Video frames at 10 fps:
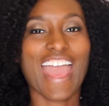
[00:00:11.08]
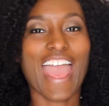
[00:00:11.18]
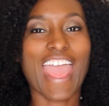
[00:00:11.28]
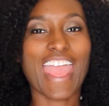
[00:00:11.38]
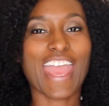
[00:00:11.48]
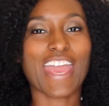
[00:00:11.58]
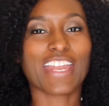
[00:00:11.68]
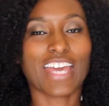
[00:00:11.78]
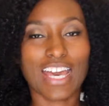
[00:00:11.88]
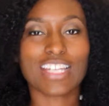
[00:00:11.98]

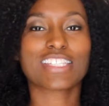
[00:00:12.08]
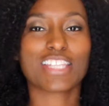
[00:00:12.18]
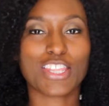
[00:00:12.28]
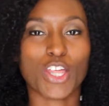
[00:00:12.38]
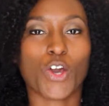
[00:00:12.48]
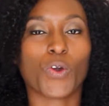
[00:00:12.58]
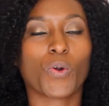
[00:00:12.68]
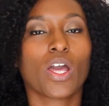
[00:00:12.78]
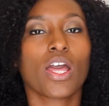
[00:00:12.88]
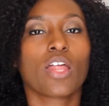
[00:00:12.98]
And honestly,
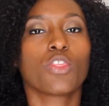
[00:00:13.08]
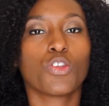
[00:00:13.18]
though, the